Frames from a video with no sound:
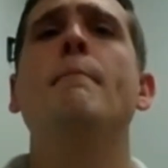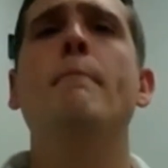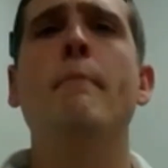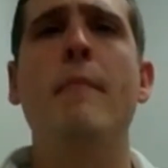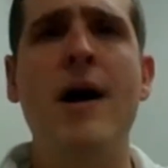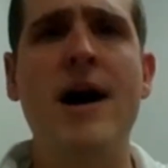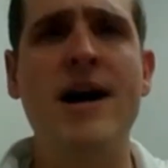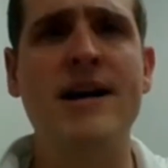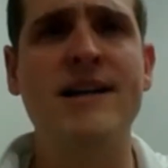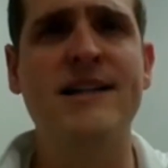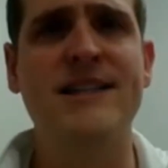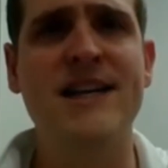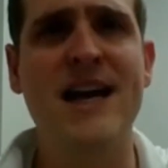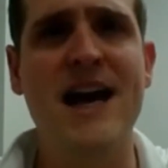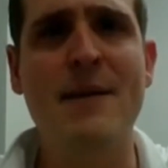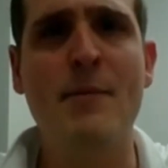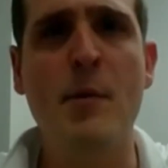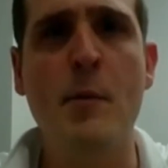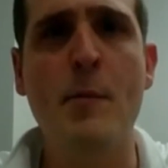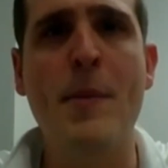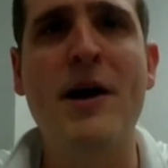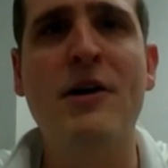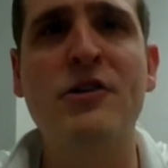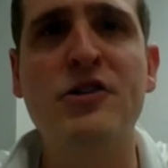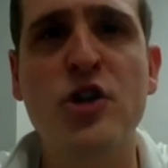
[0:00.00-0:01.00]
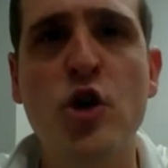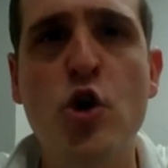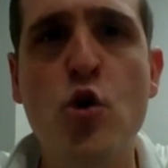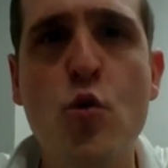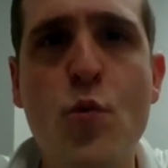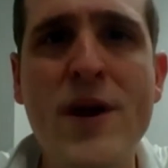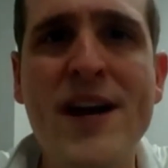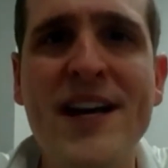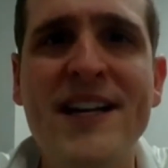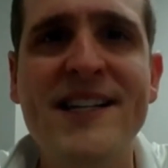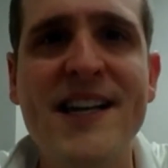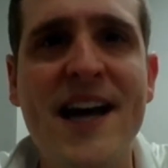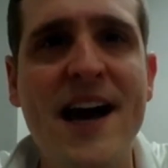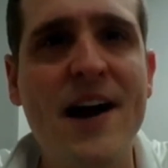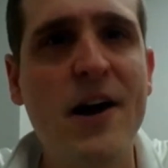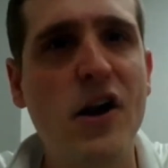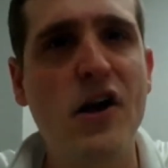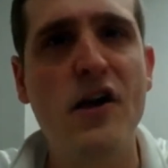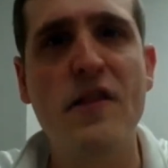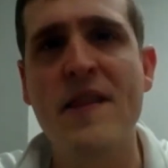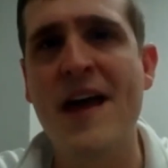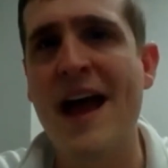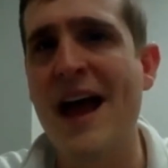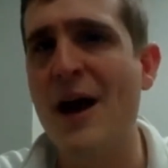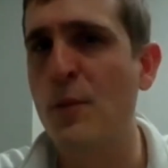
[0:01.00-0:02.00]
MindTap, about 2 weeks out
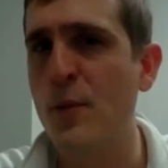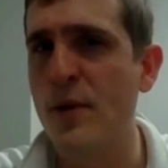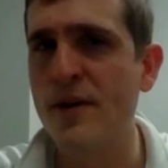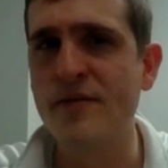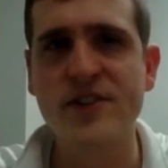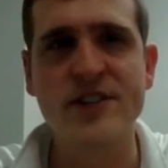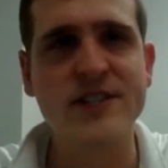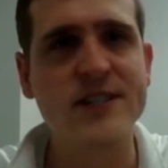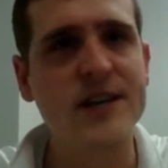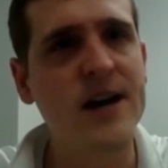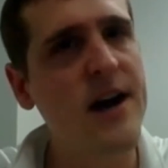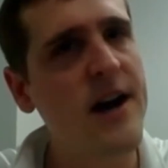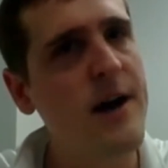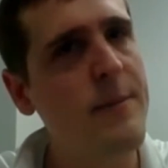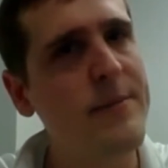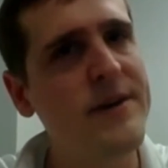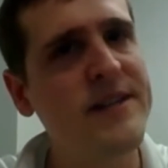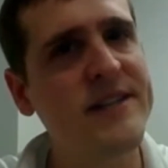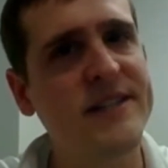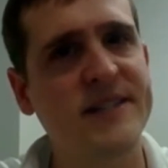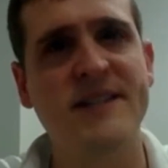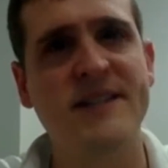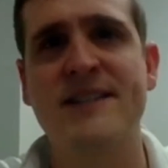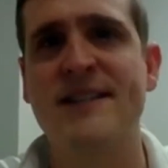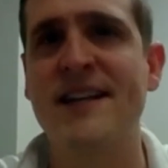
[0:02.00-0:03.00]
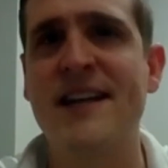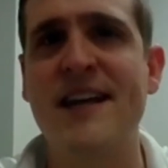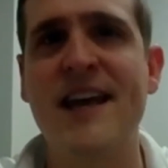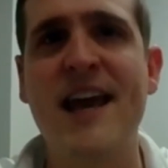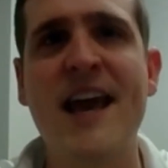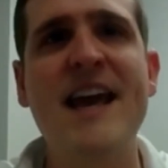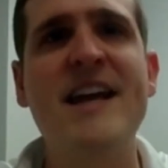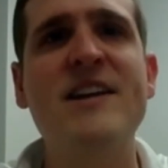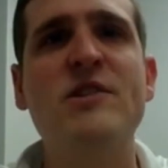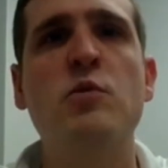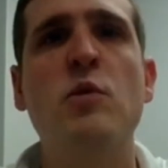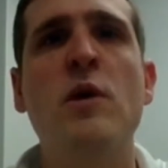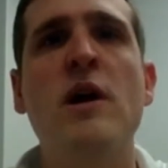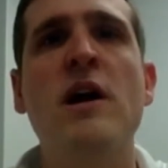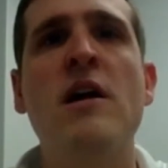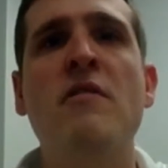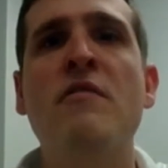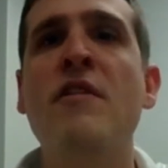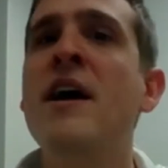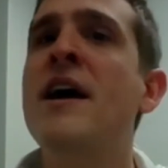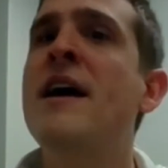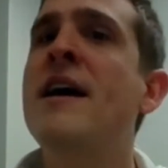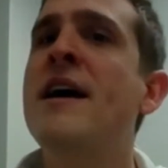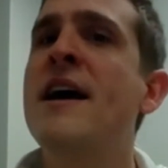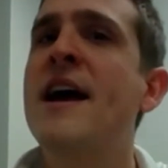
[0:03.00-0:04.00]
on that. We have a ton of business in
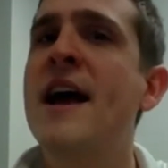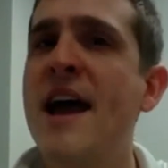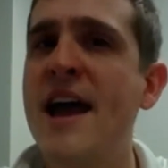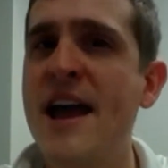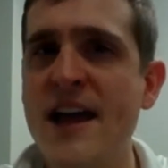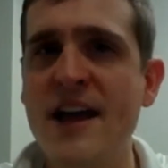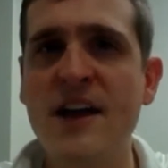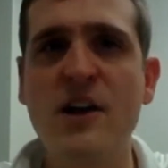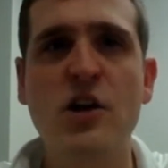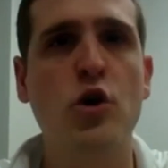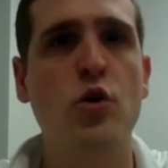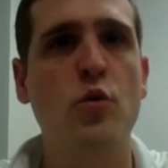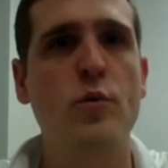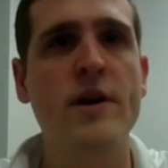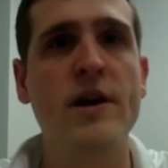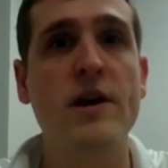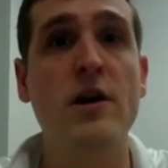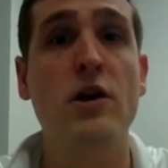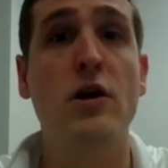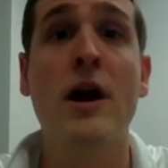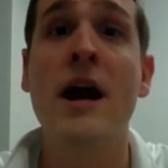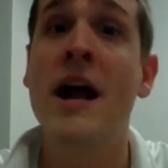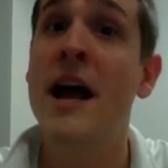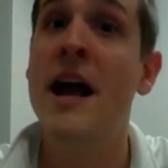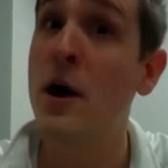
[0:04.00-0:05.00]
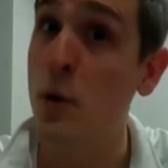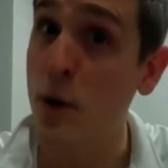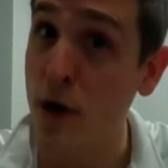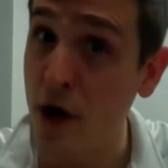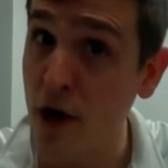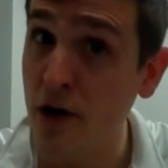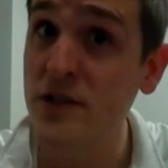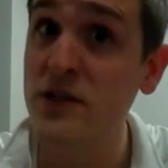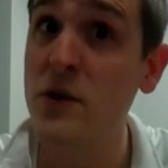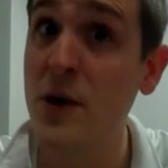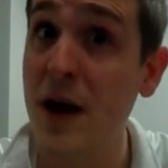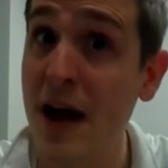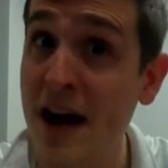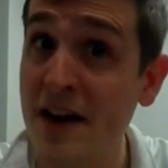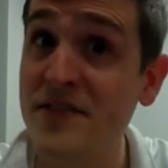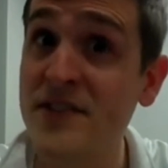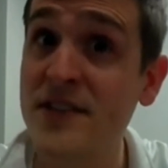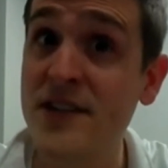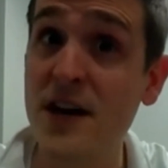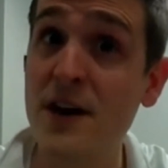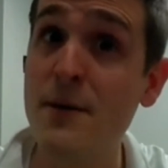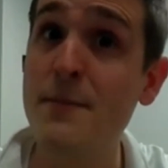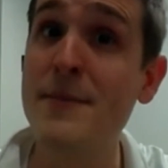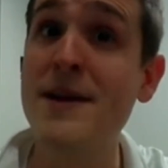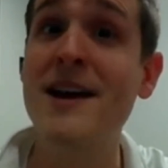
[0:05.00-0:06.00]
K-12 and career, and we also have
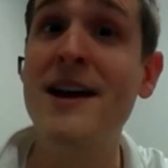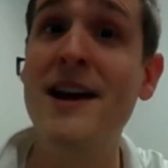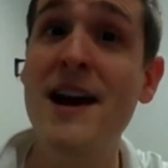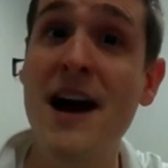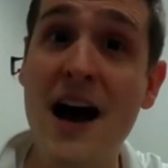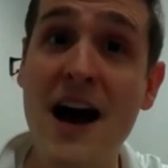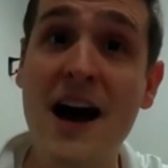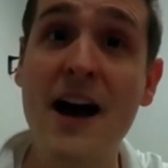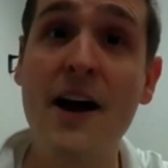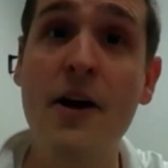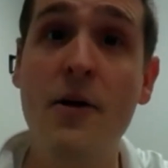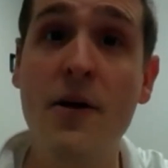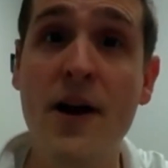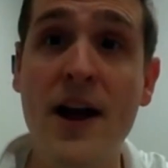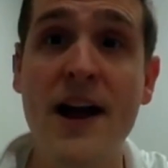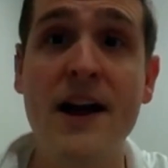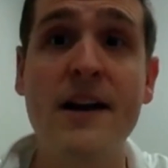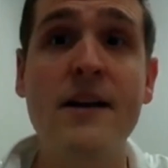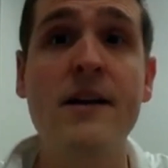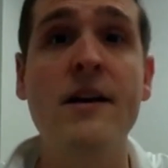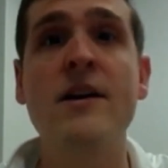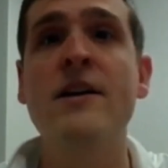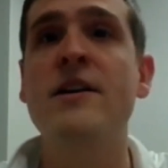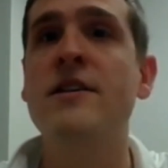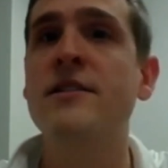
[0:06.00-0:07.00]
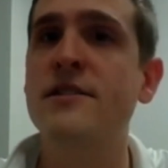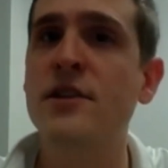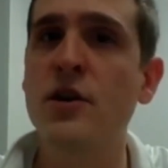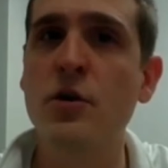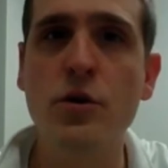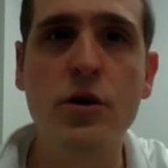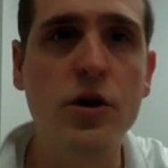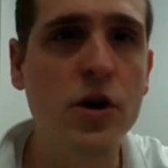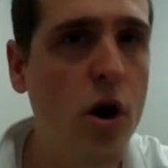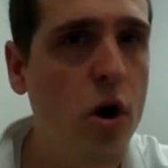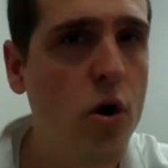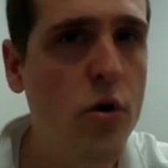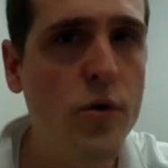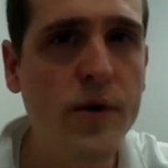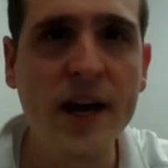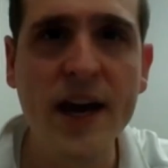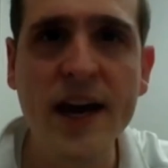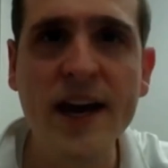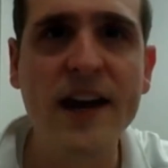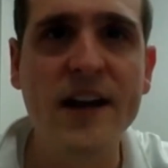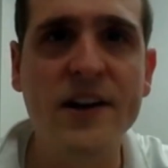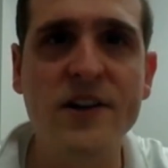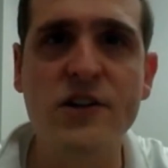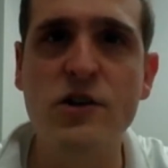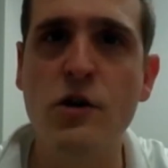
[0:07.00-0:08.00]
some in higher ed. So go
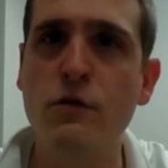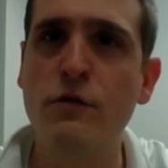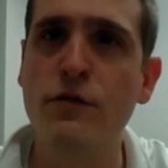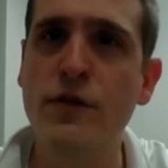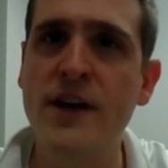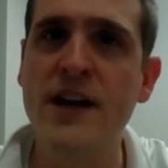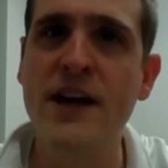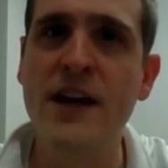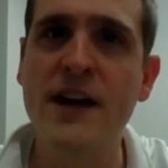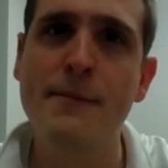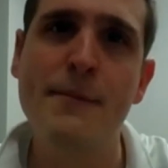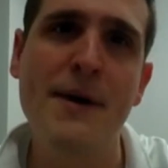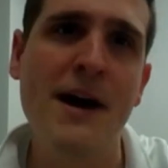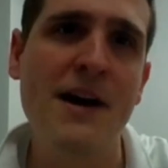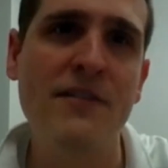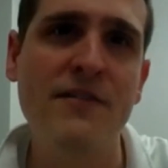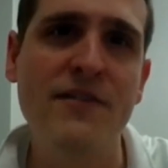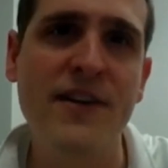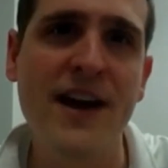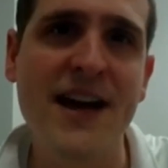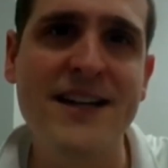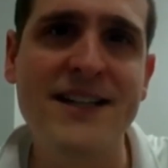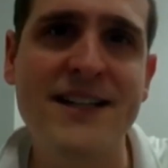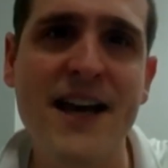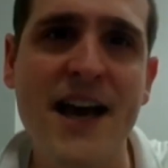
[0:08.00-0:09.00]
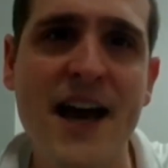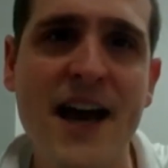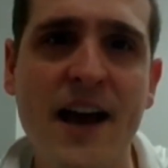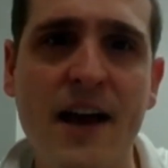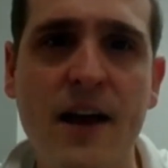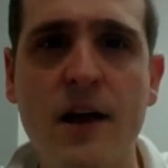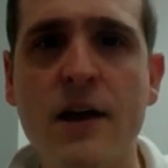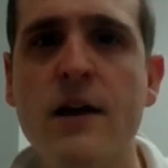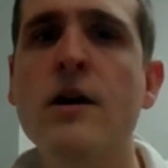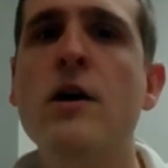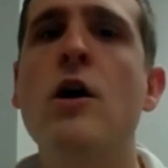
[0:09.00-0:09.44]
get it. Don't forget about VetTech.